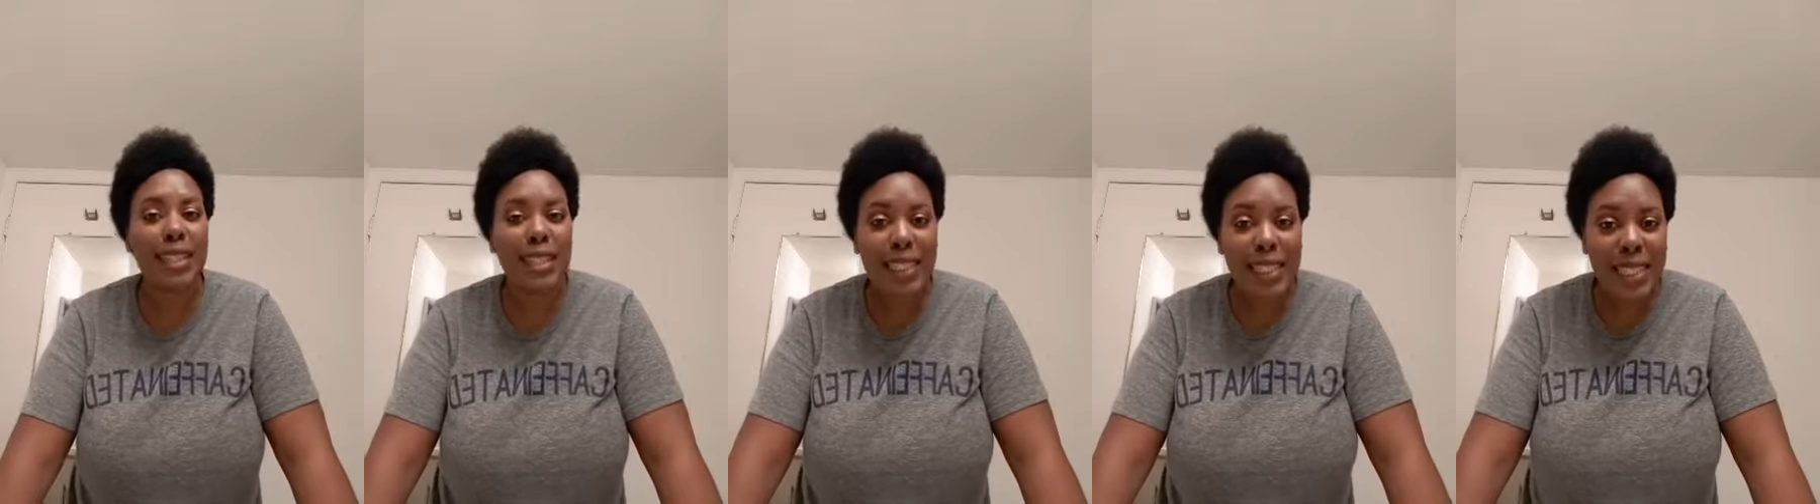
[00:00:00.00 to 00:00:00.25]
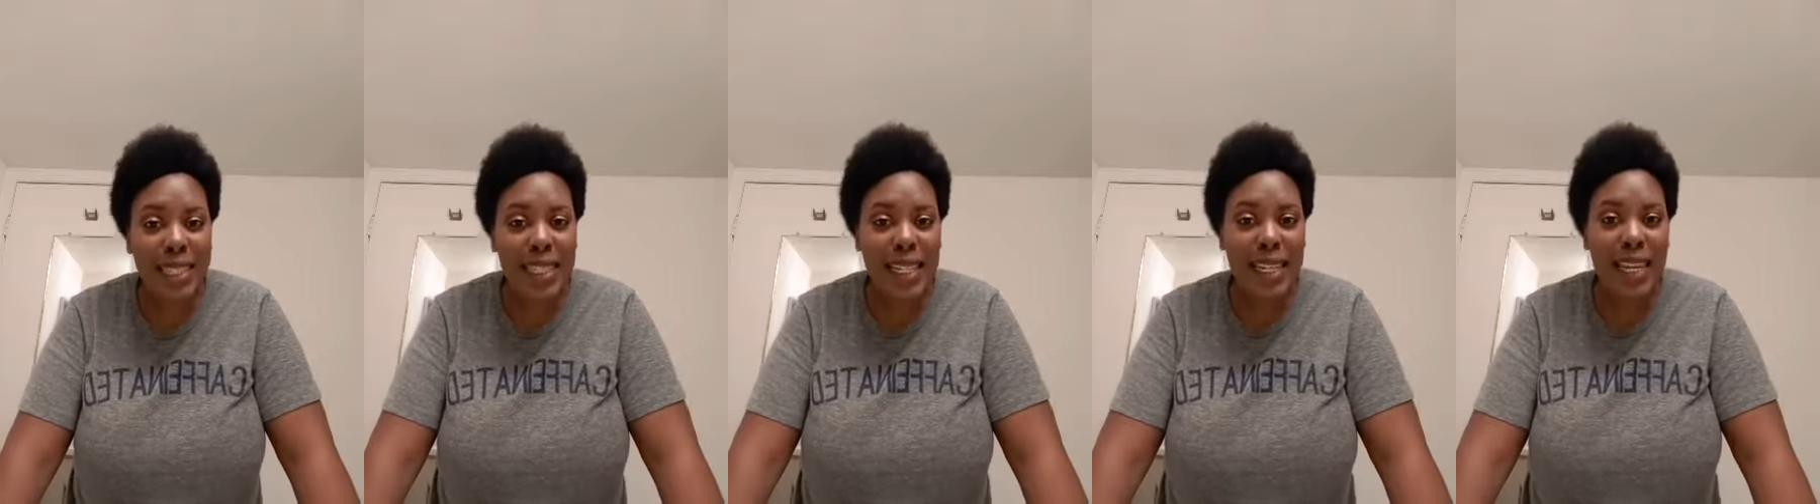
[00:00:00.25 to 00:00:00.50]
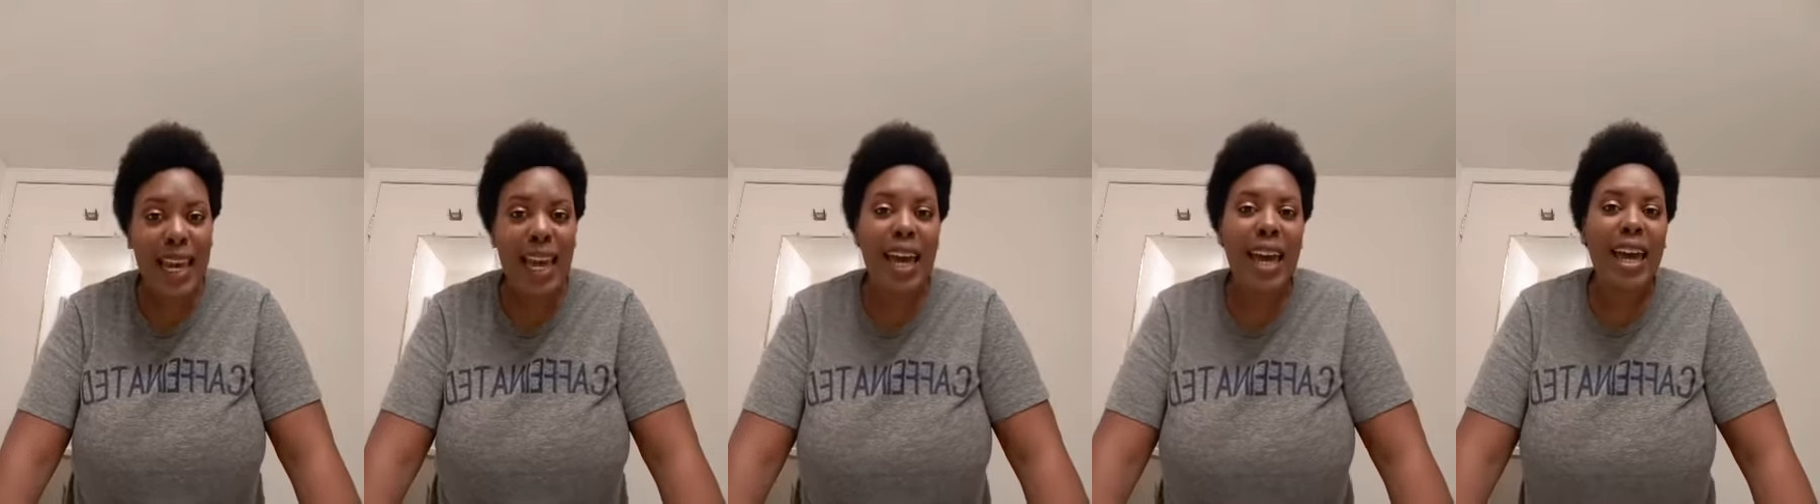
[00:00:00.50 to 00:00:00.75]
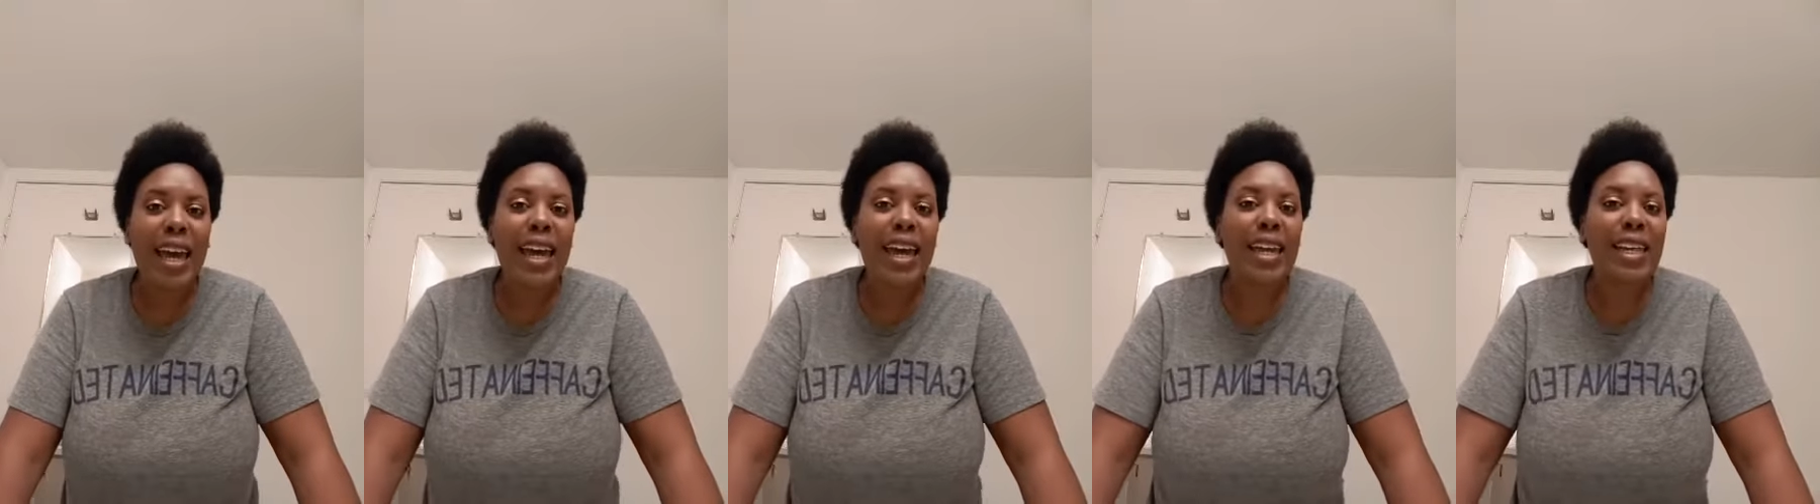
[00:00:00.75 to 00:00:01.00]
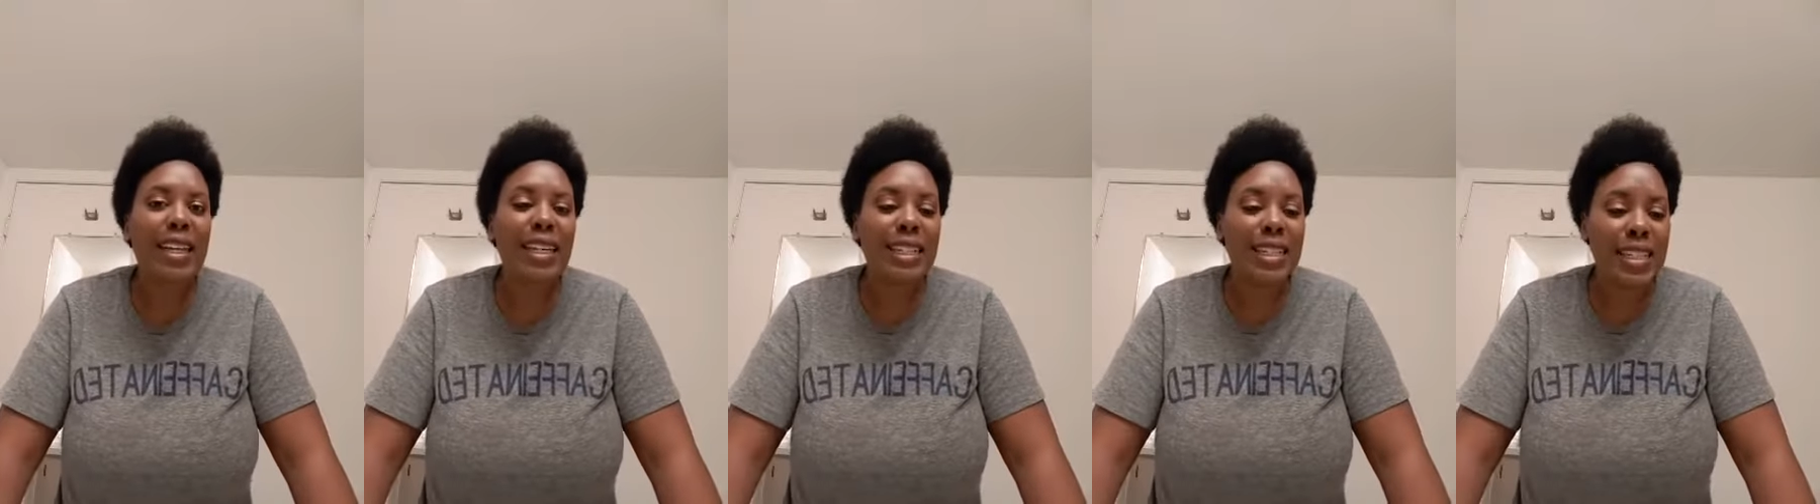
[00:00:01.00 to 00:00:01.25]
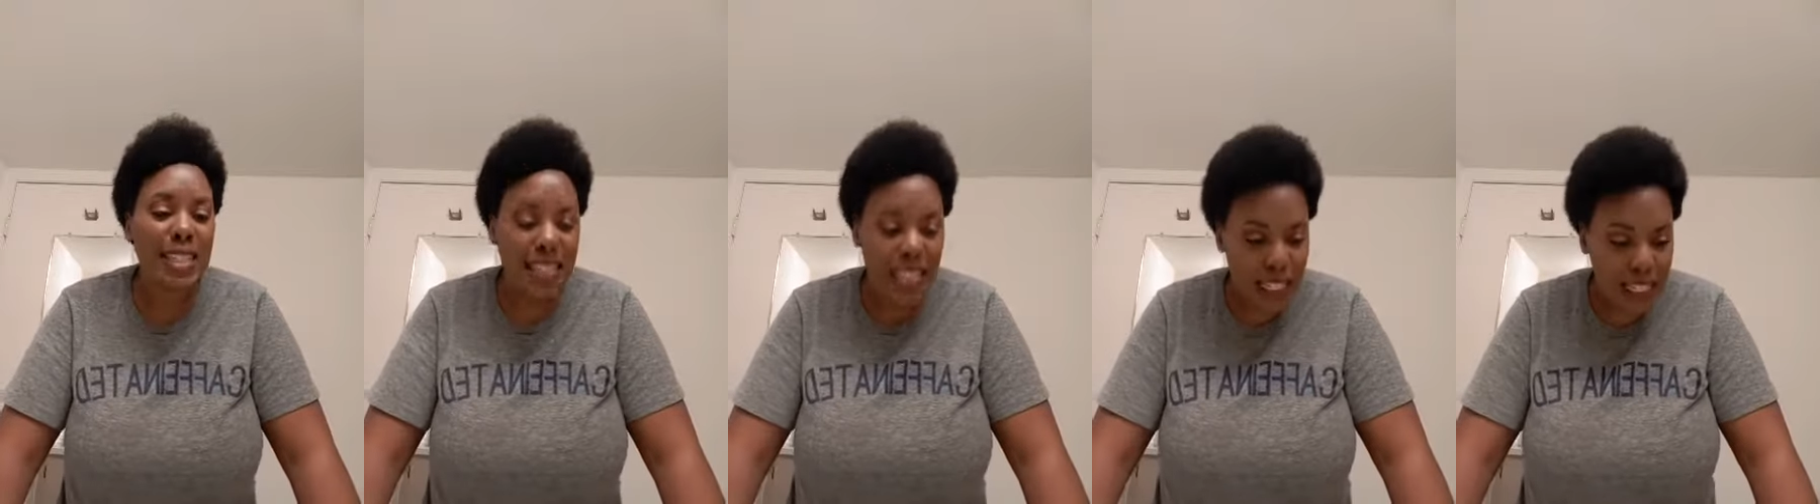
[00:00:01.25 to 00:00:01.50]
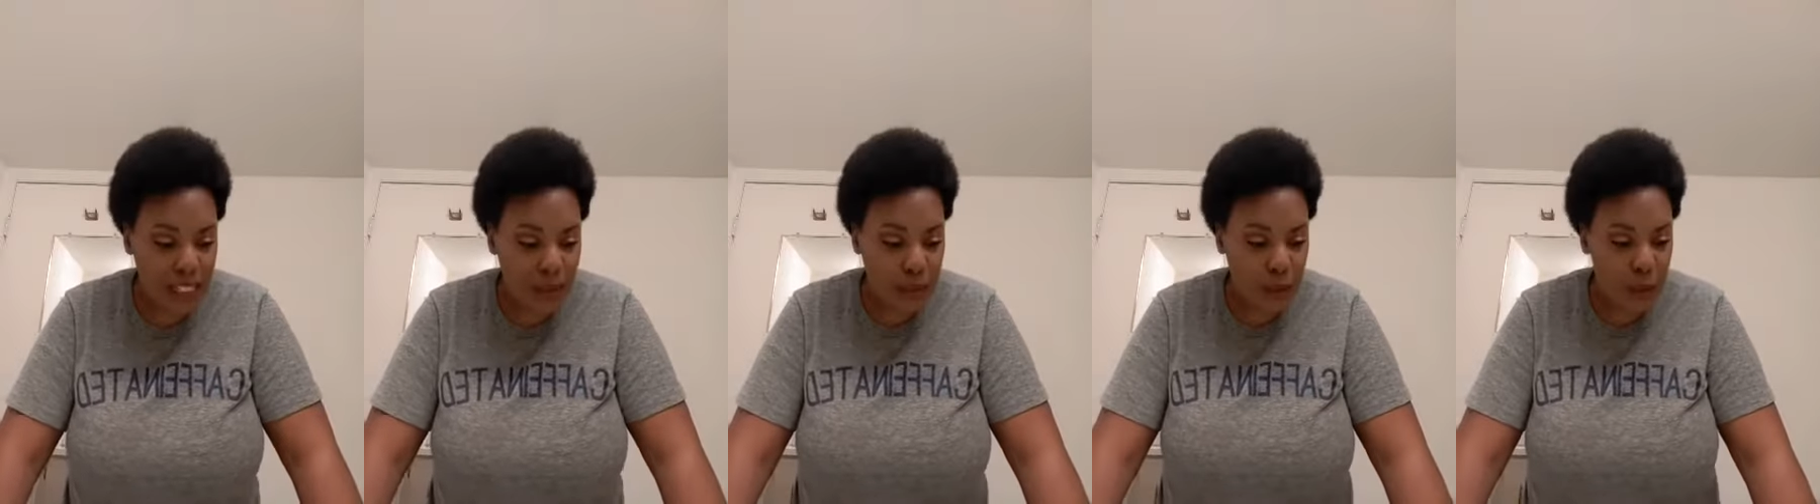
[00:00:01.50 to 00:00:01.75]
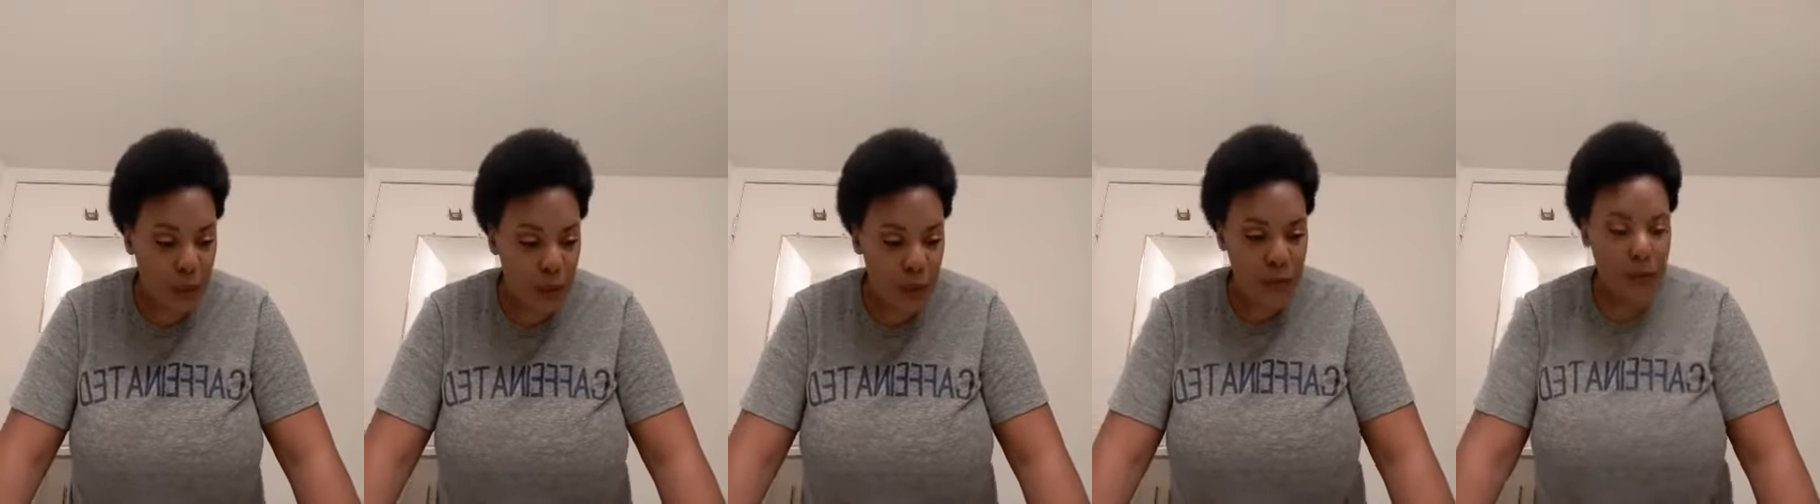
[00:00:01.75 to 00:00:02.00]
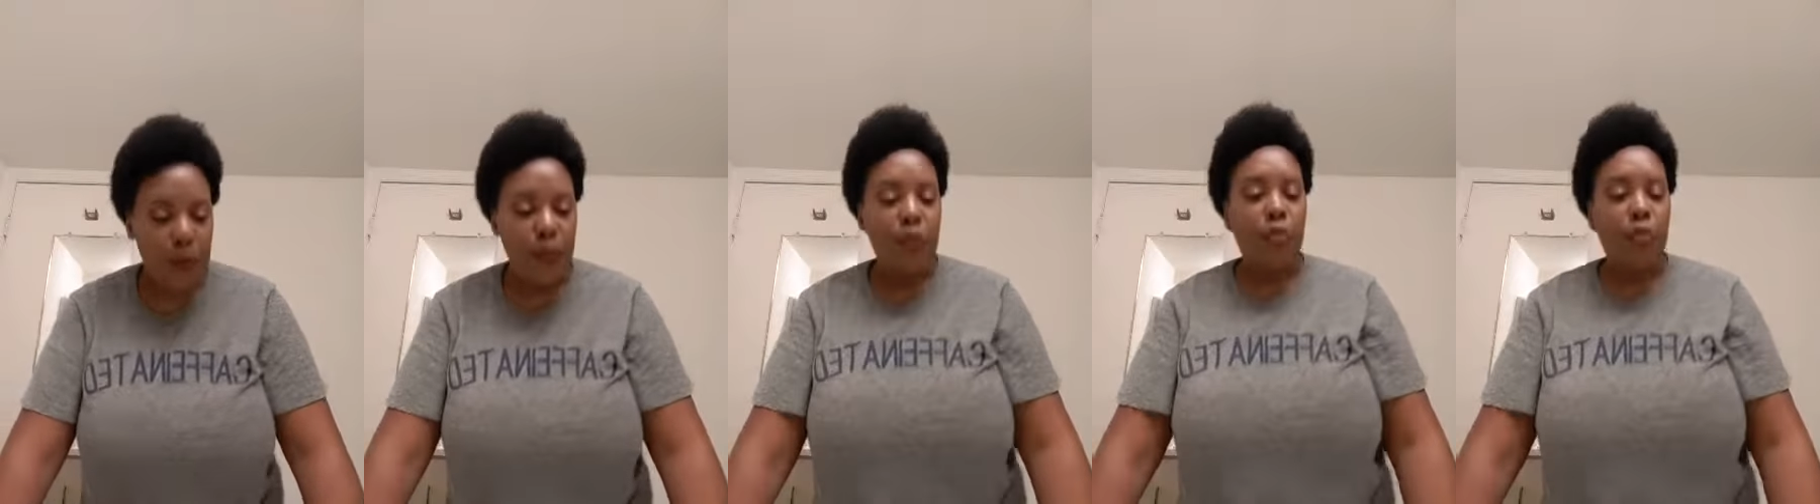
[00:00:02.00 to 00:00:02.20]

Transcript: easy and accessible.